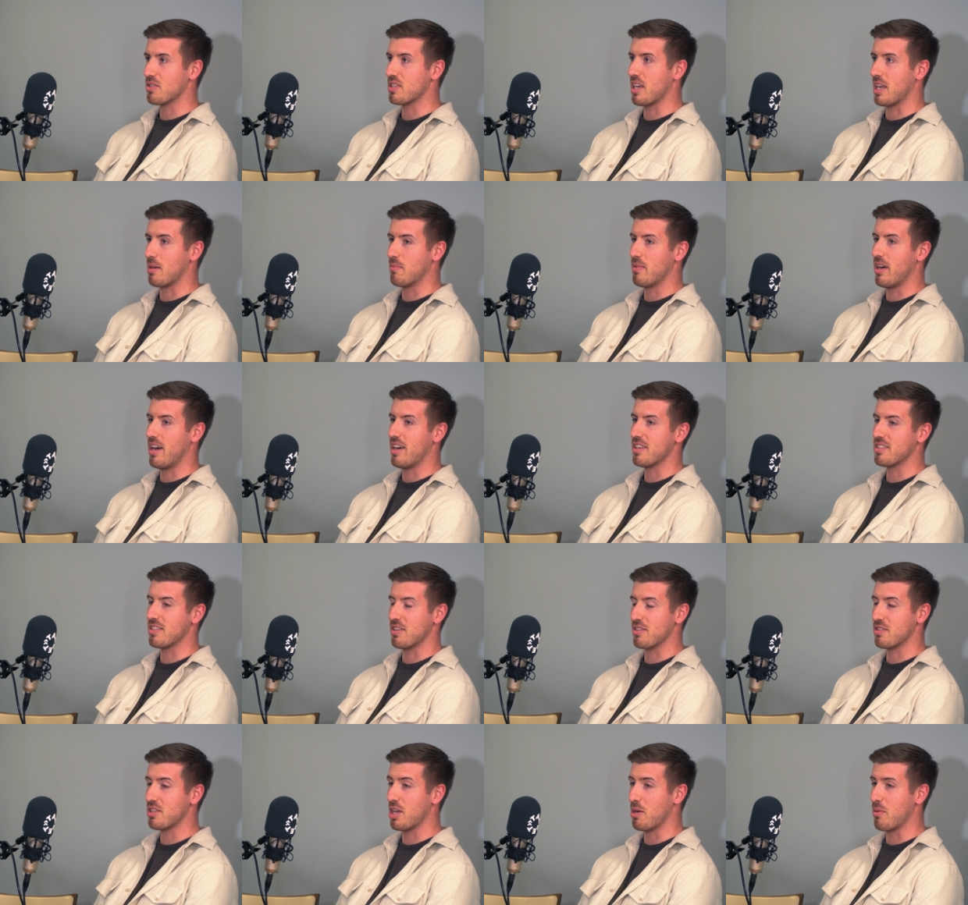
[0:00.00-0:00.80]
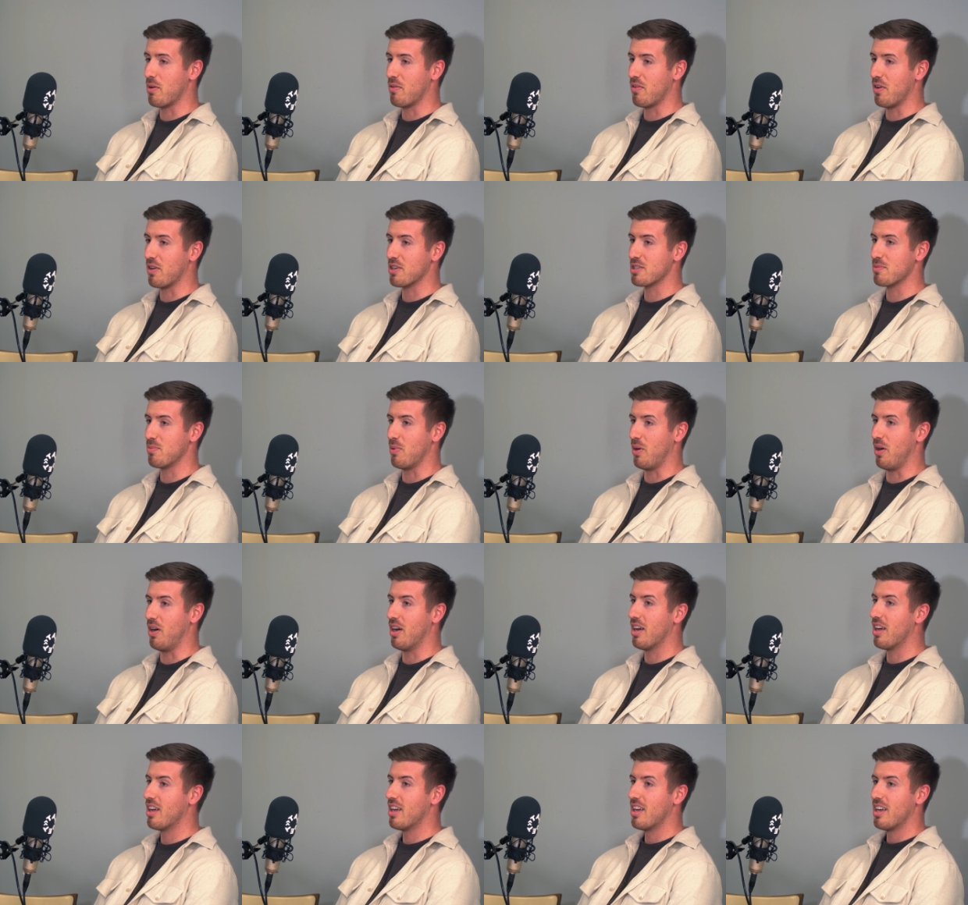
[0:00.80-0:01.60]
team there. So there's 2 of us,
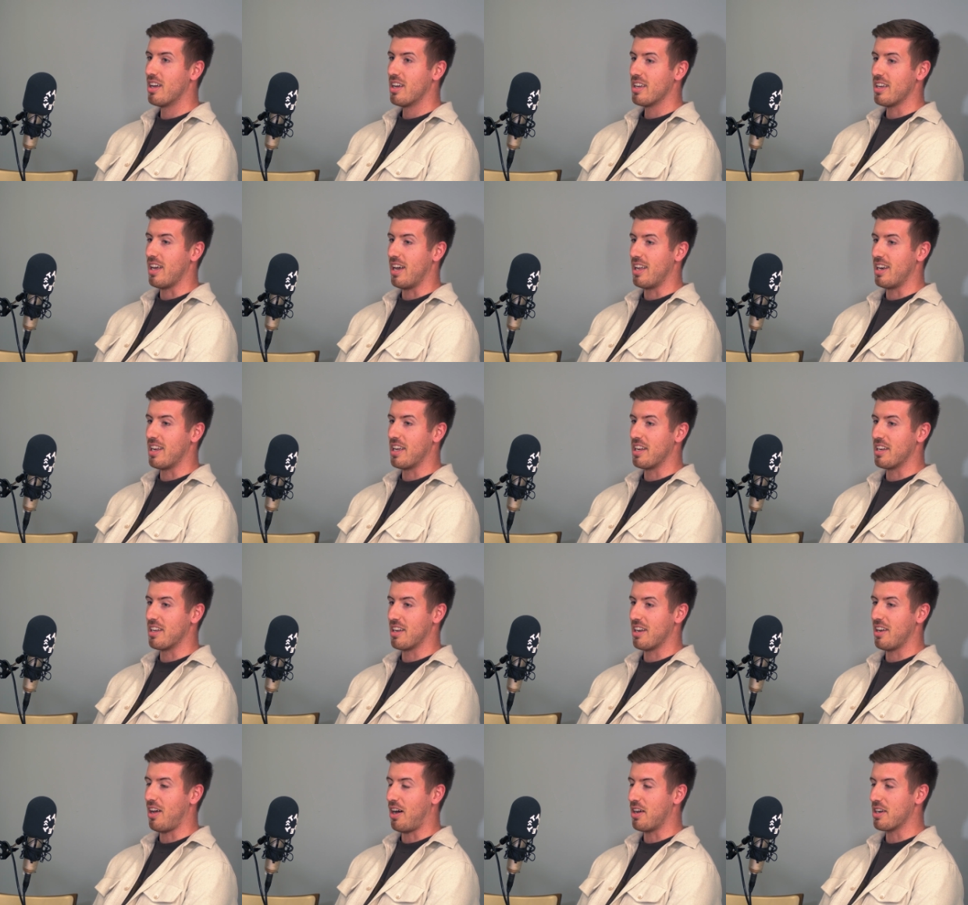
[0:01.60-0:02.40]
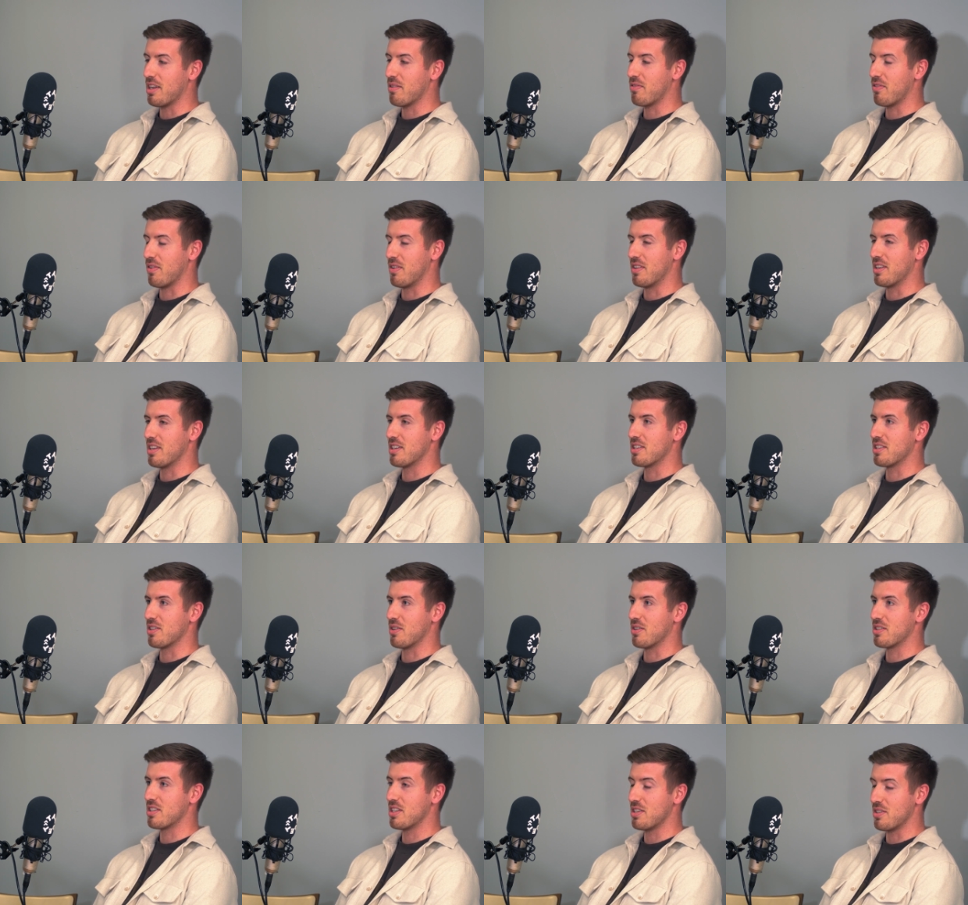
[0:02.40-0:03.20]
but leading a lot of different
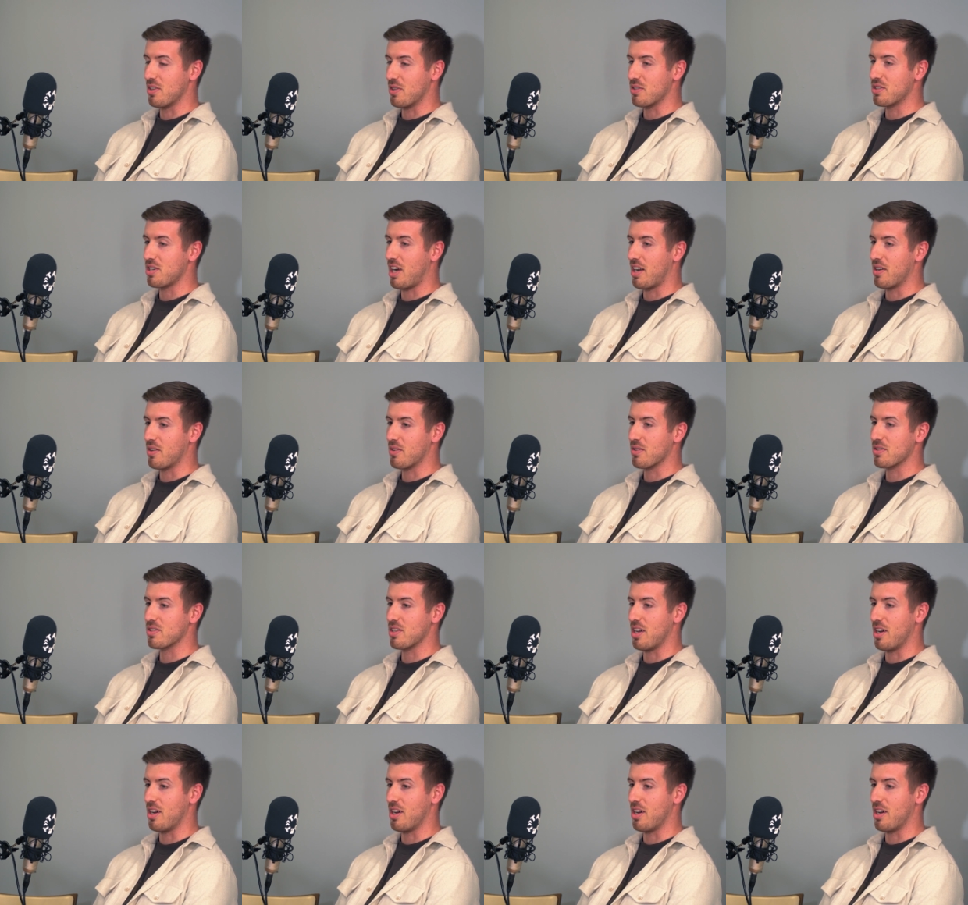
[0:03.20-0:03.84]
digital channels.